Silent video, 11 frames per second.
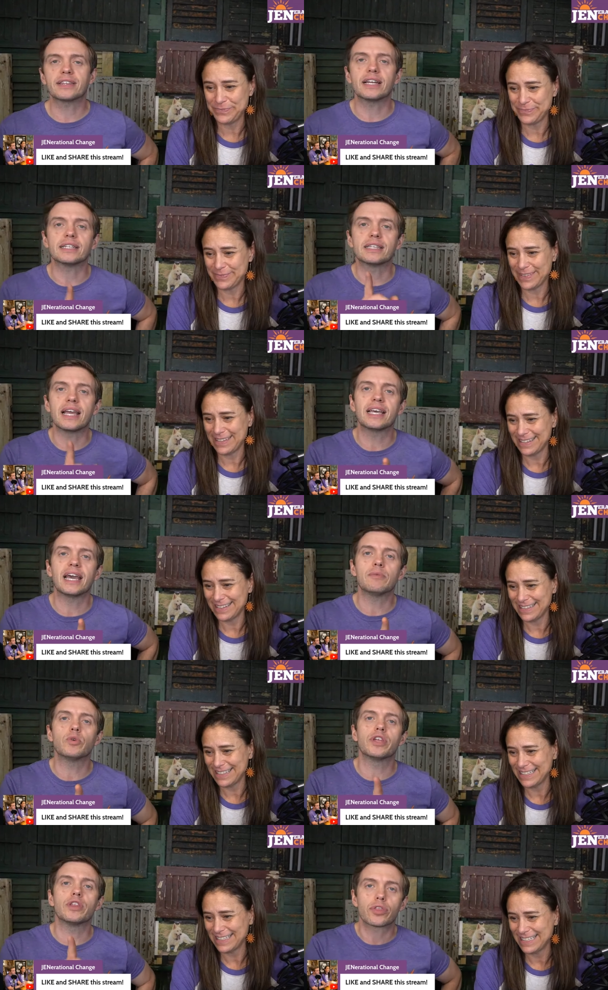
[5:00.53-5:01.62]
Speaker 1: that they came
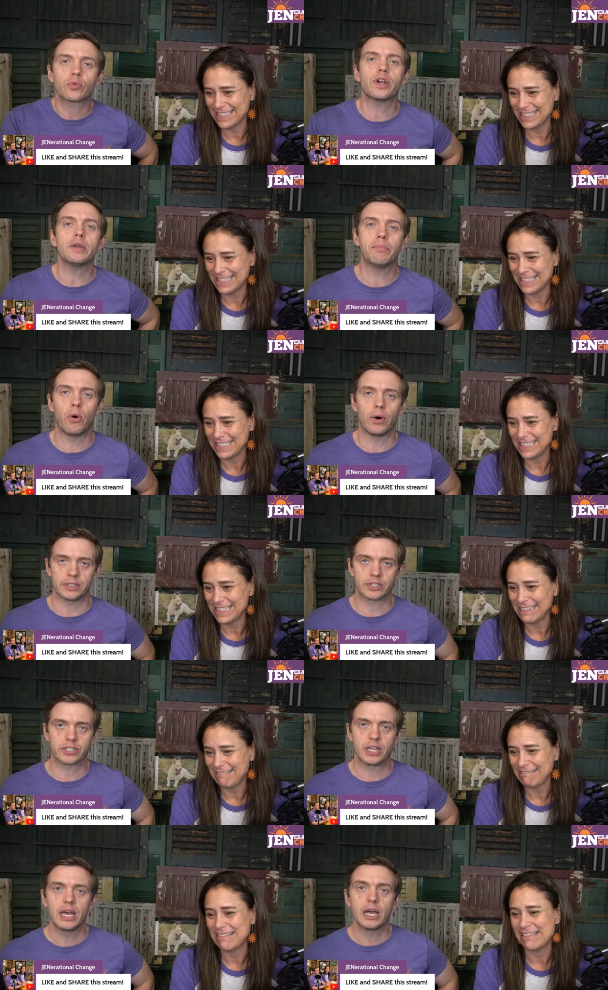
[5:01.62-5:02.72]
within three
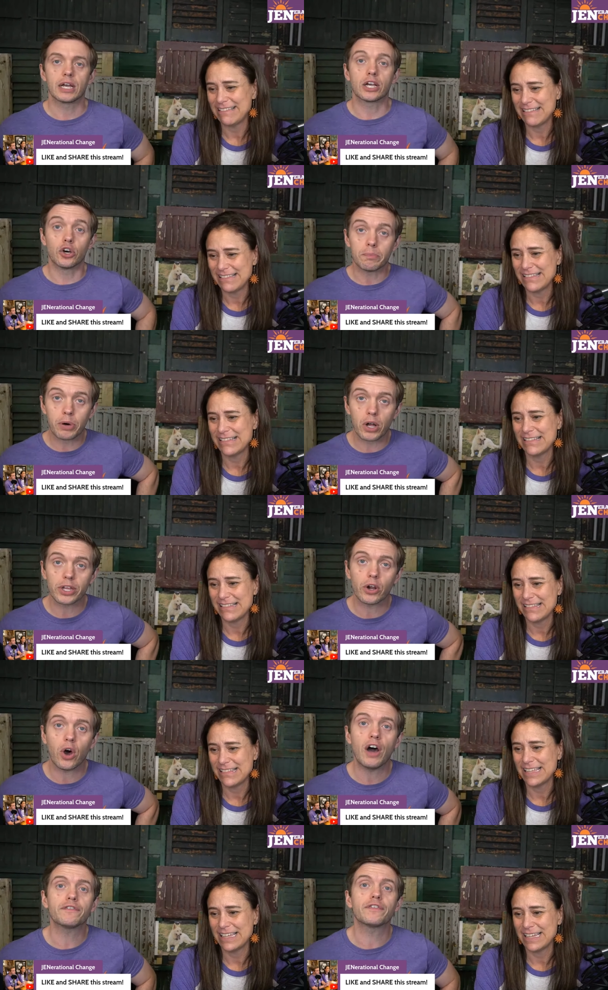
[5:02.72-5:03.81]
points, couldn't pull it
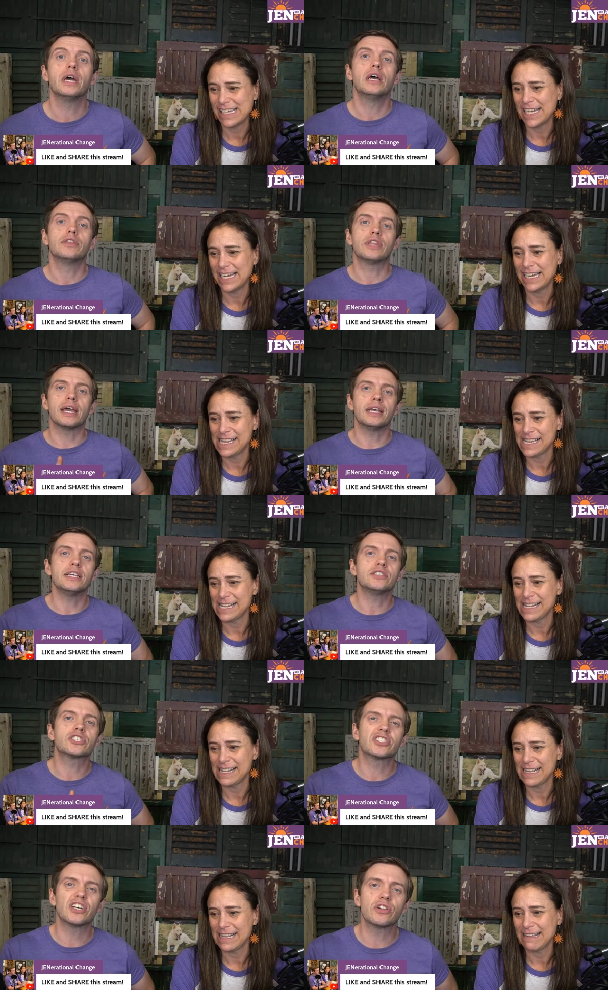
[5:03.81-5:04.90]
off. They, he
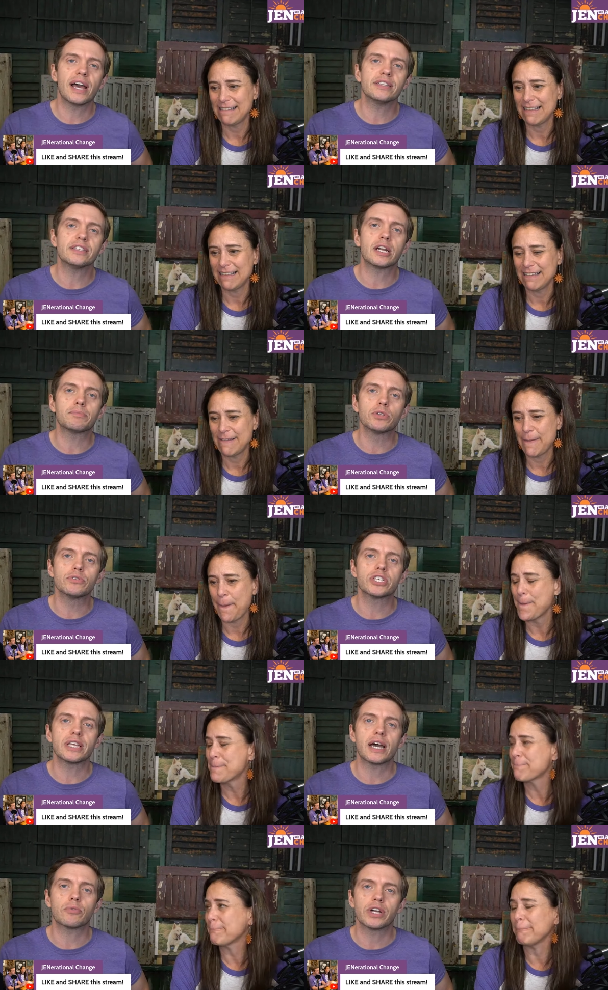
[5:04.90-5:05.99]
still ended up losing
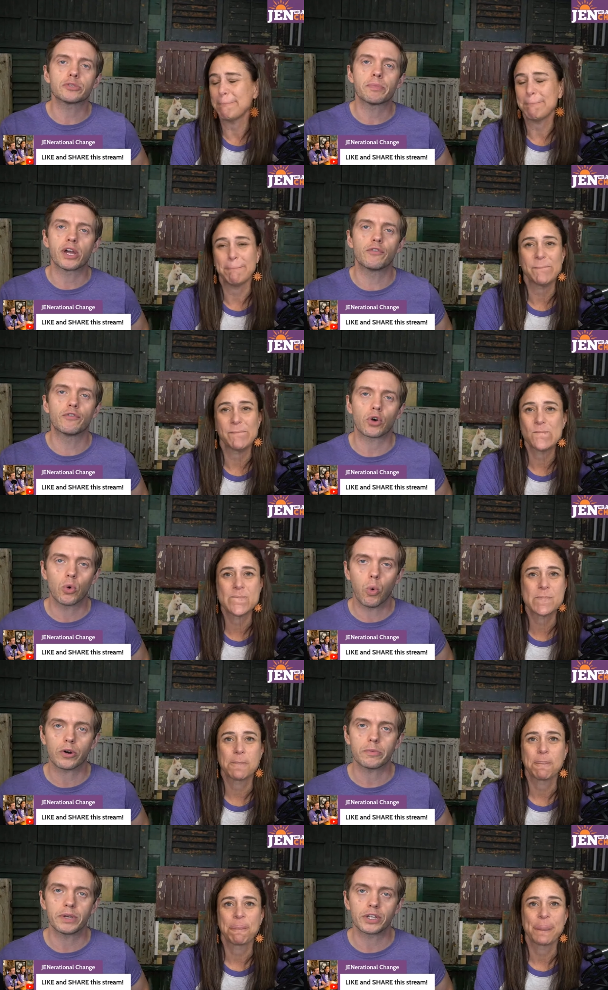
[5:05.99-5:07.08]
that race by over a
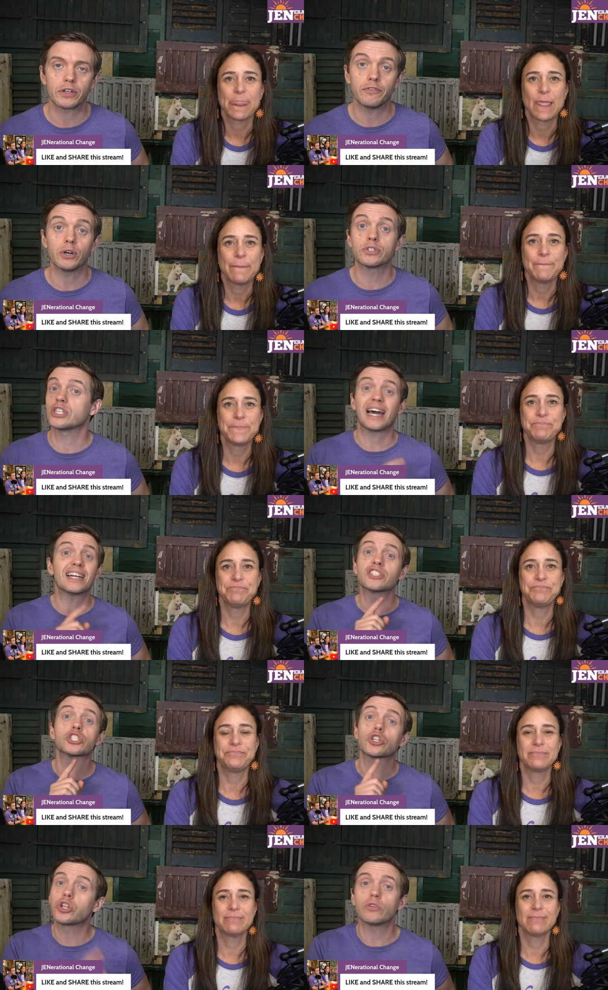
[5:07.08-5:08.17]
quarter million votes, and that is as
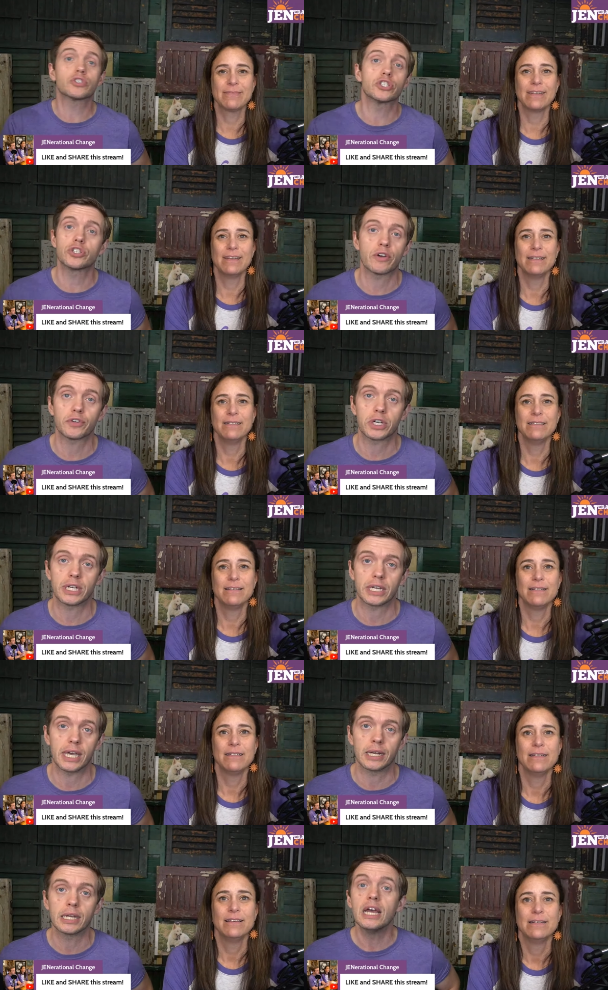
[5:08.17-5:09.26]
close as you're ever going to
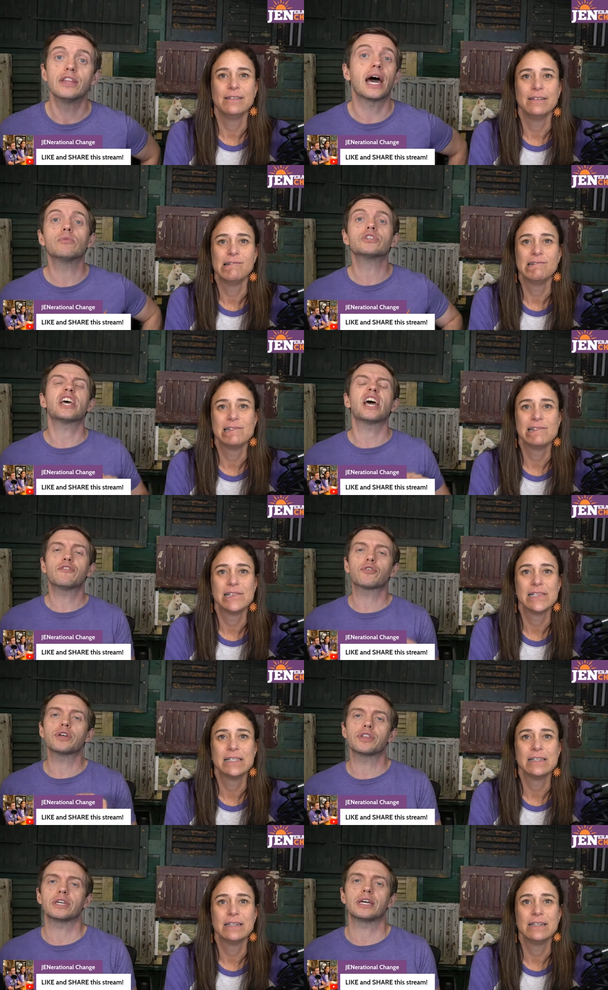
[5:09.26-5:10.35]
get. That was
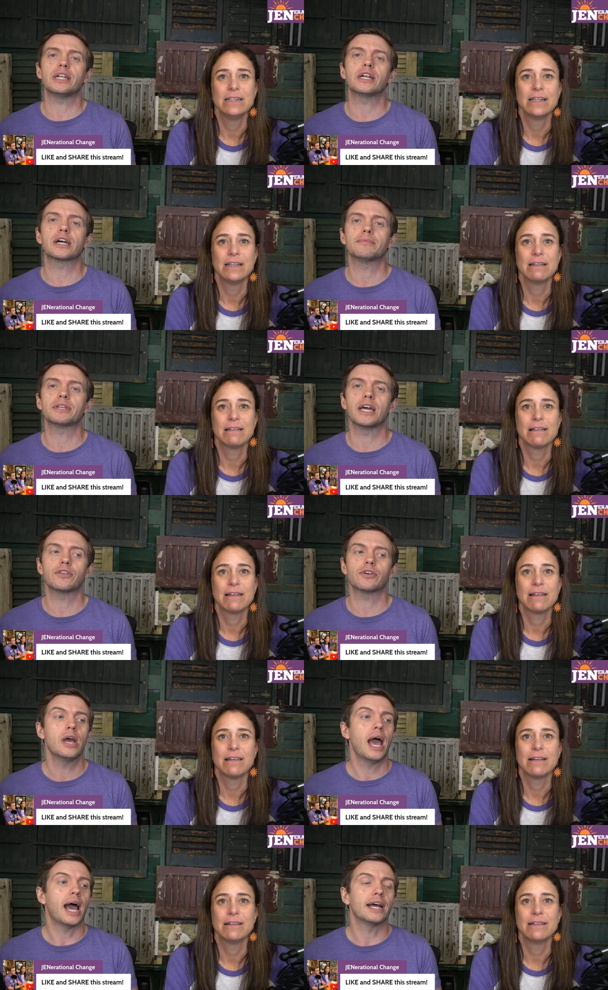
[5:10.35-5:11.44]
everything that needed to come together.
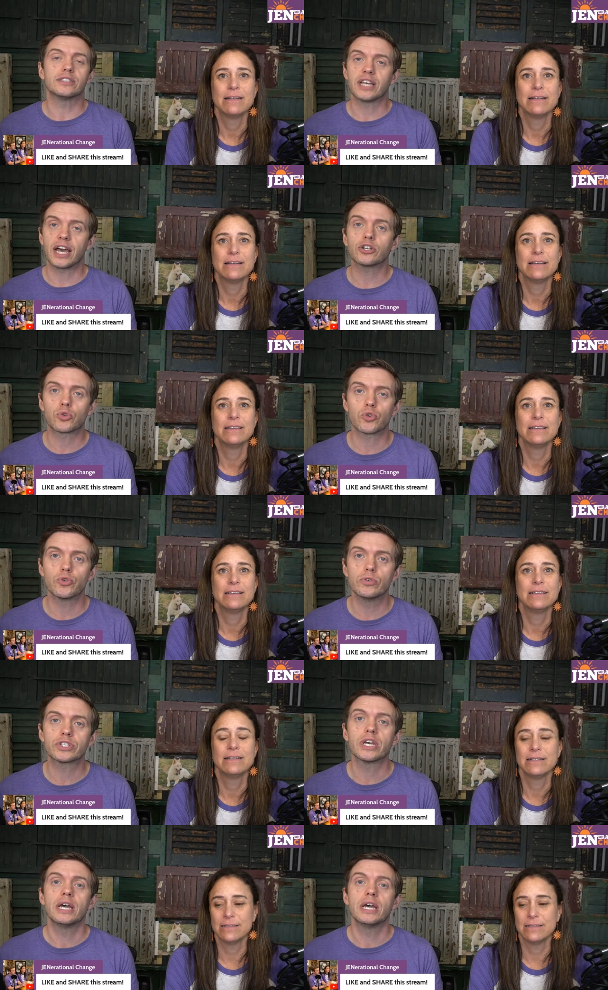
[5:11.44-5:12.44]
And Ted Cruz